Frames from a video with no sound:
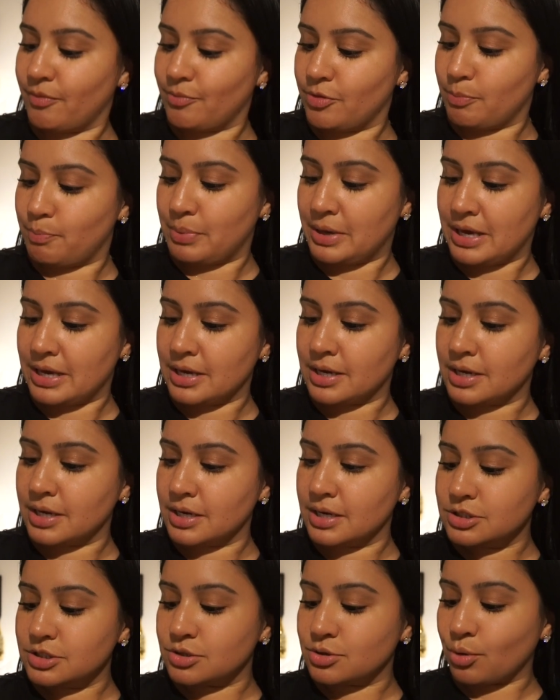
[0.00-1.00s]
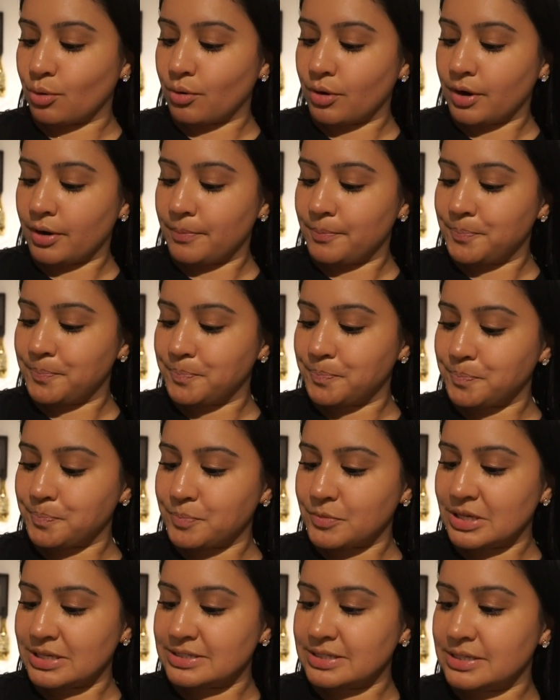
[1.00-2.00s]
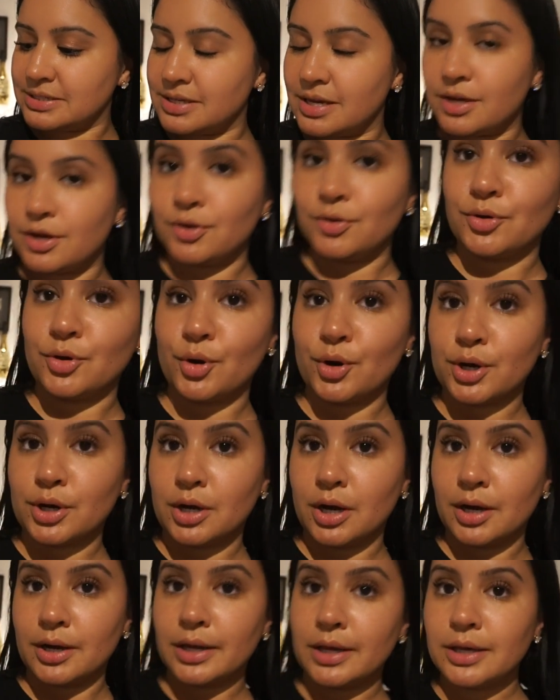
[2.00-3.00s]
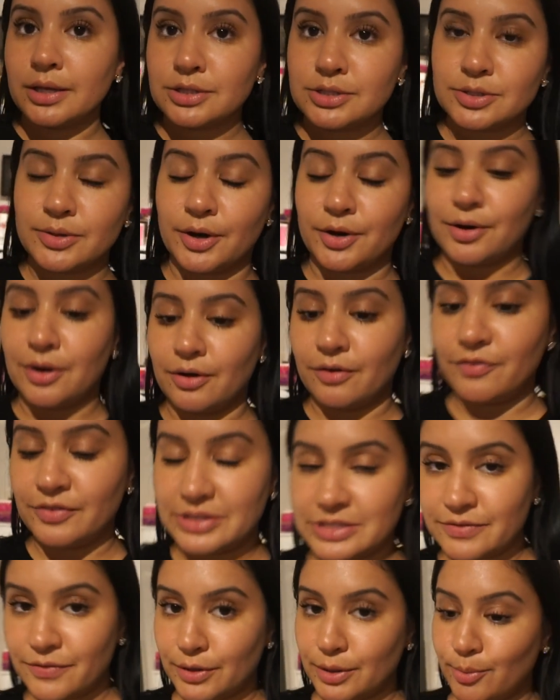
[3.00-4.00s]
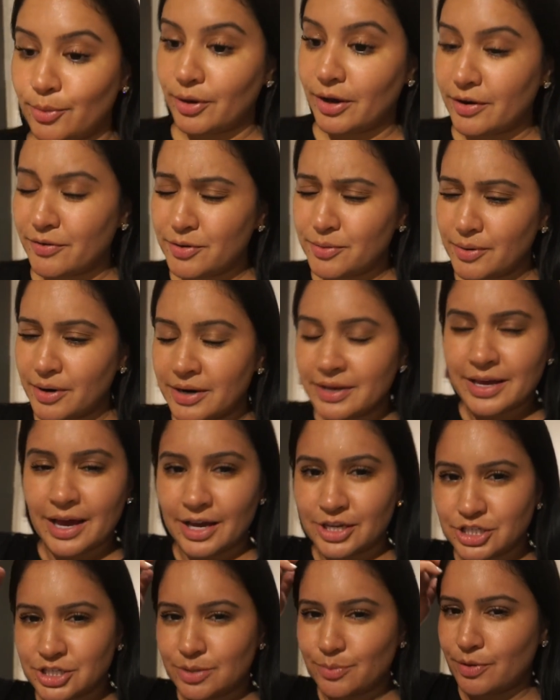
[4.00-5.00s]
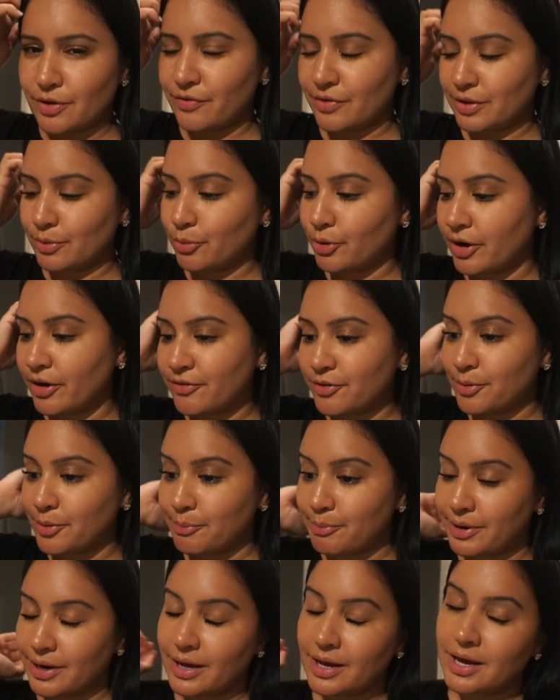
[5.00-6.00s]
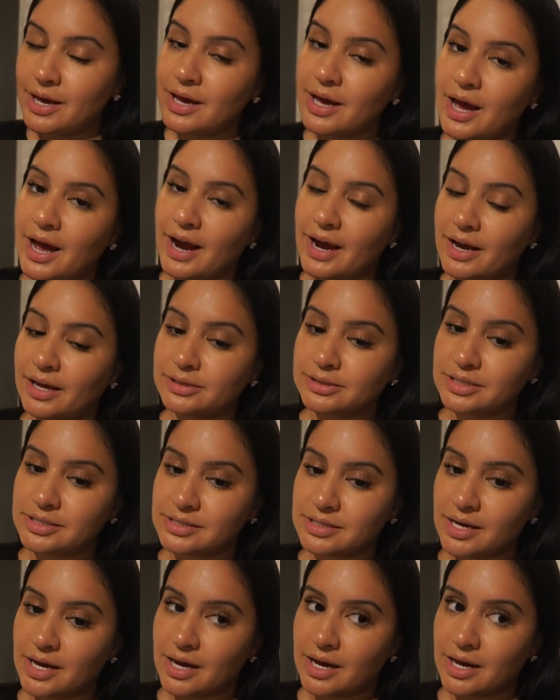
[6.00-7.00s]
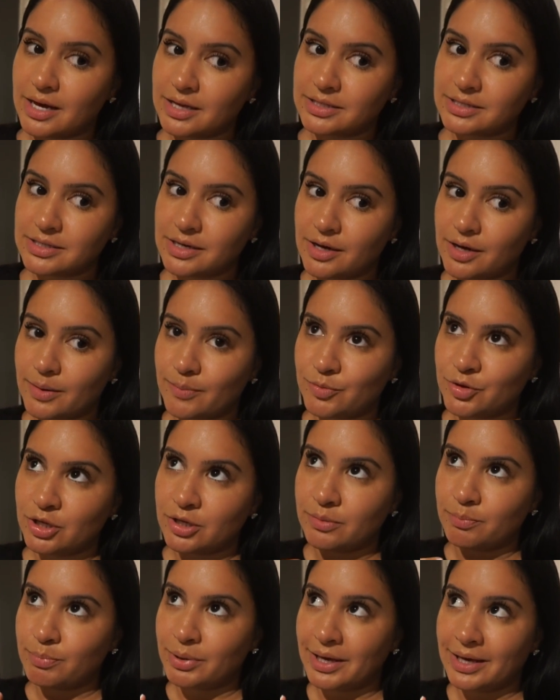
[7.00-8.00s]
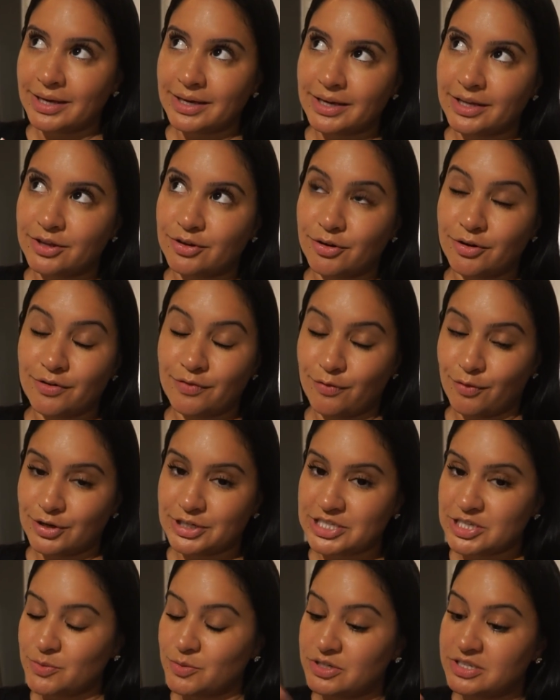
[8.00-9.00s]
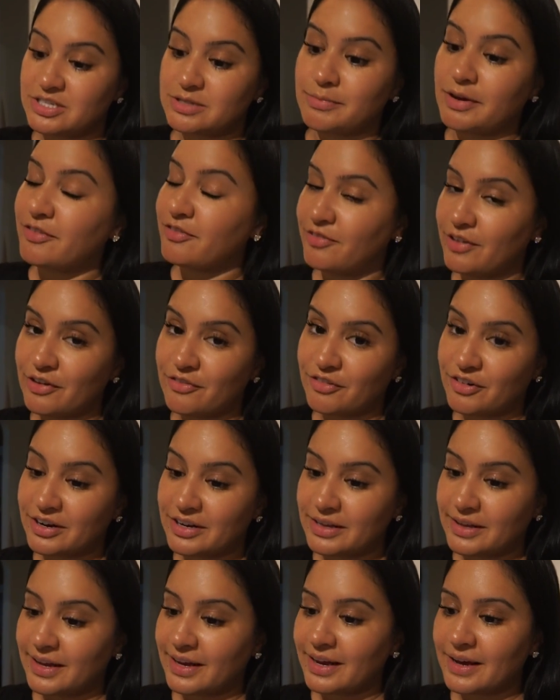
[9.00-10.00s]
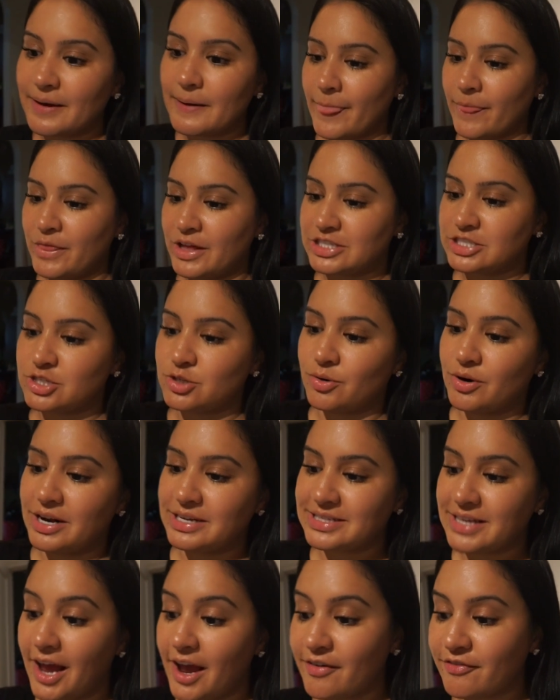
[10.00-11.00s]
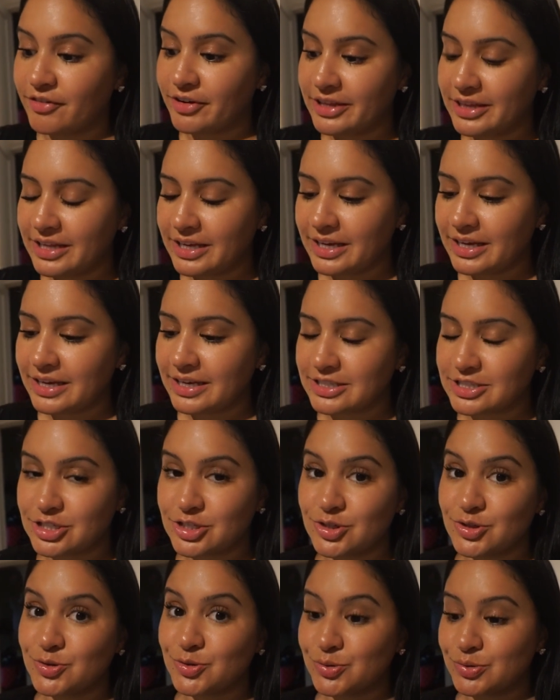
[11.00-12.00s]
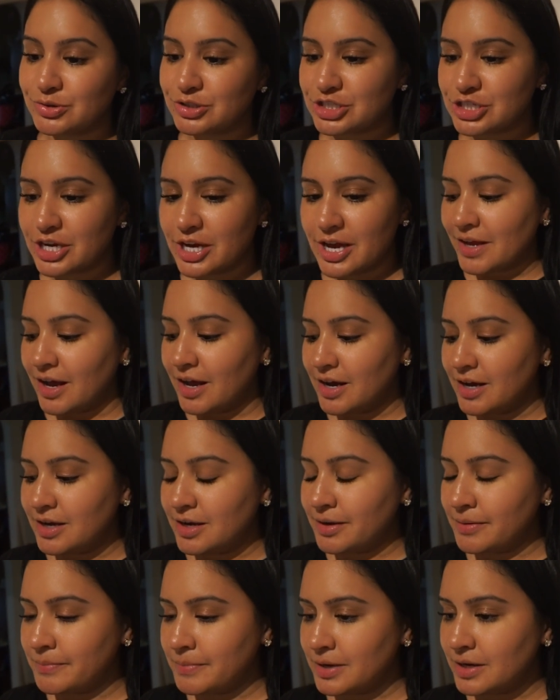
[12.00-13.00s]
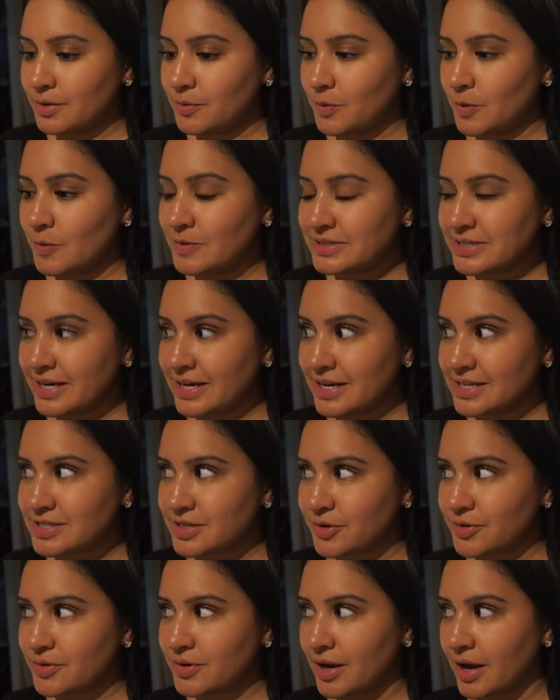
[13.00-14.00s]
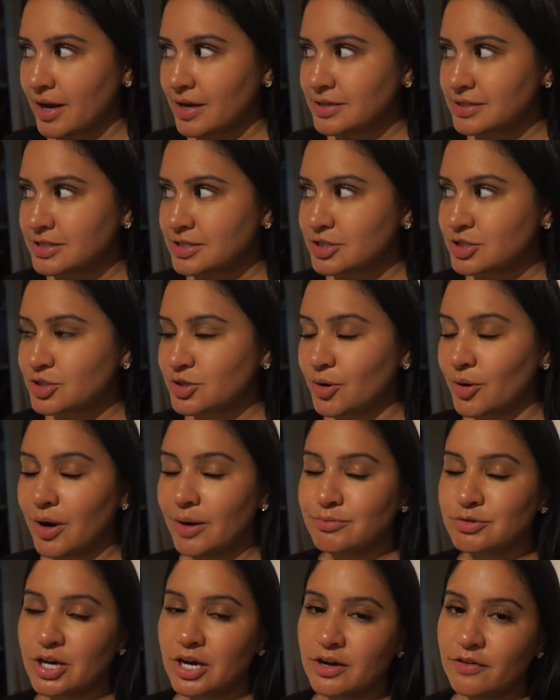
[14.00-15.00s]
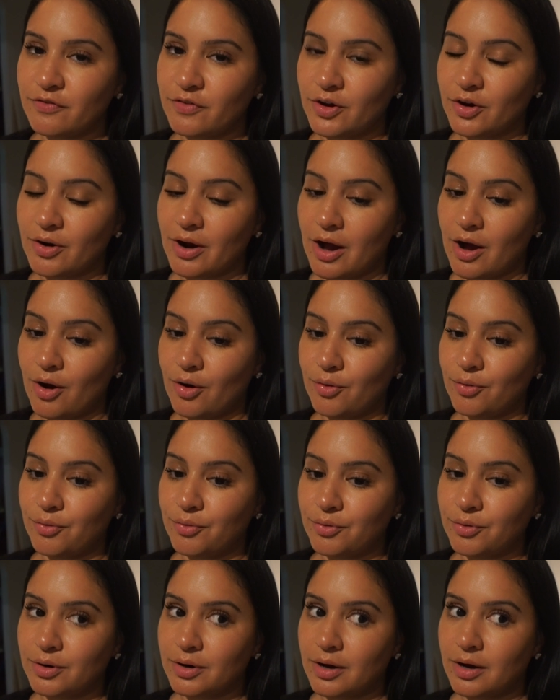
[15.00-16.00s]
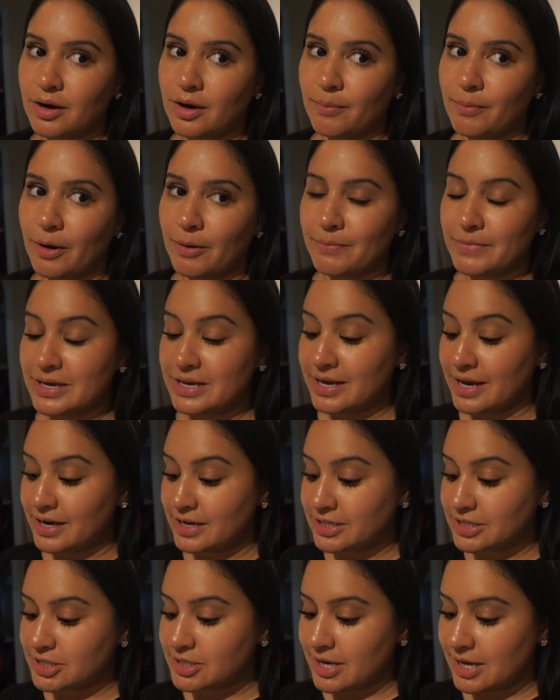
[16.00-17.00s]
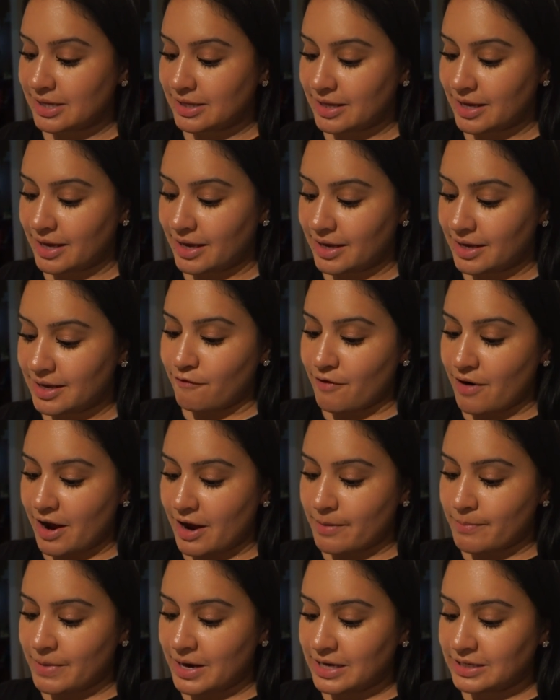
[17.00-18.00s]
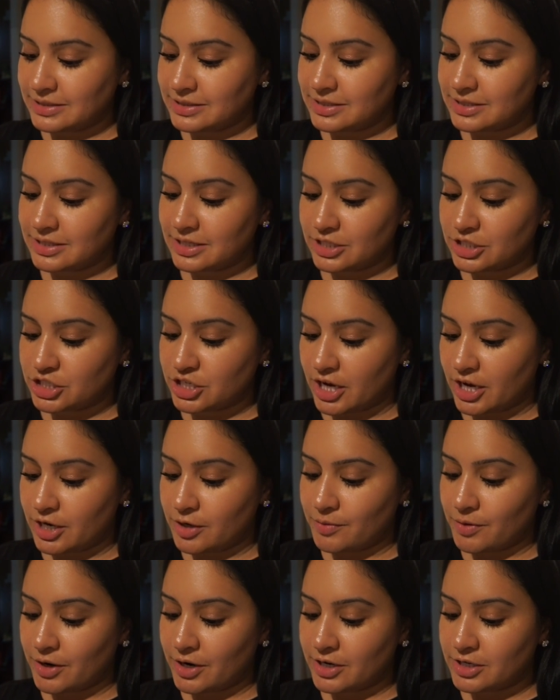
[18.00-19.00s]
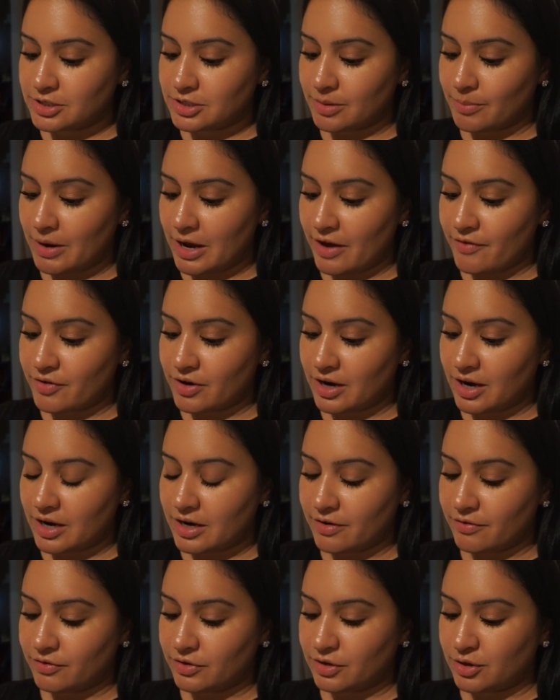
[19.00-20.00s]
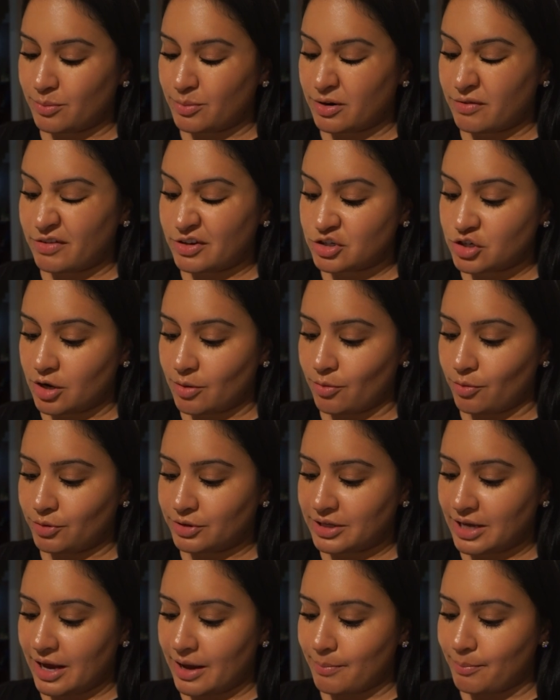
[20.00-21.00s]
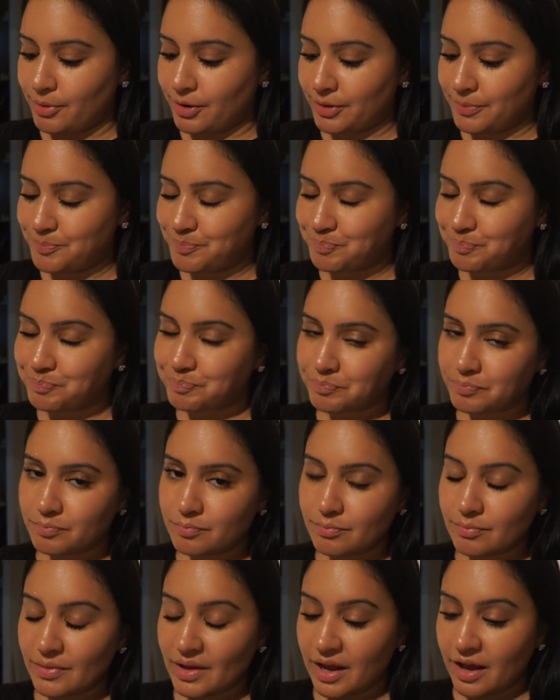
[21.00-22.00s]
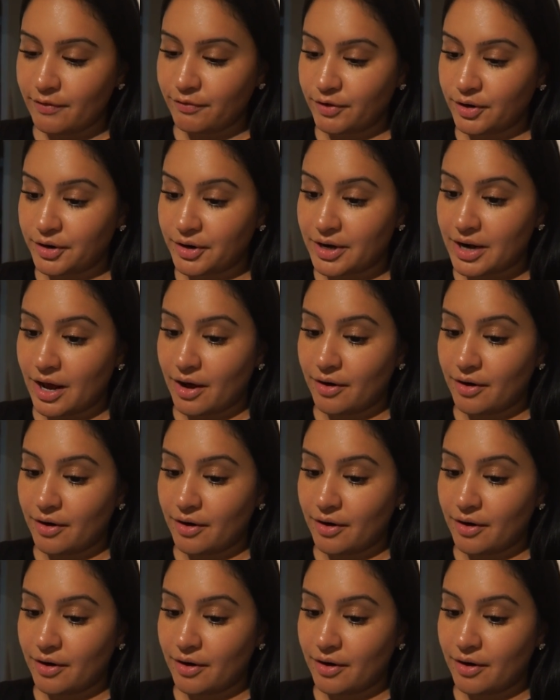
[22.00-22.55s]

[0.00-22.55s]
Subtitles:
from the pink store. It says New York on it, so I don't know if it's available everywhere. Yeah, it should be available everywhere, but I got this at the pink in 34th Street, which is my favorite. Like, that store has everything. It's huge. What was I gonna tell you guys? So I'm trying to figure out about me getting to LA for IMATS in January, so I'm having kind of a little bit of a trouble with that, but figure it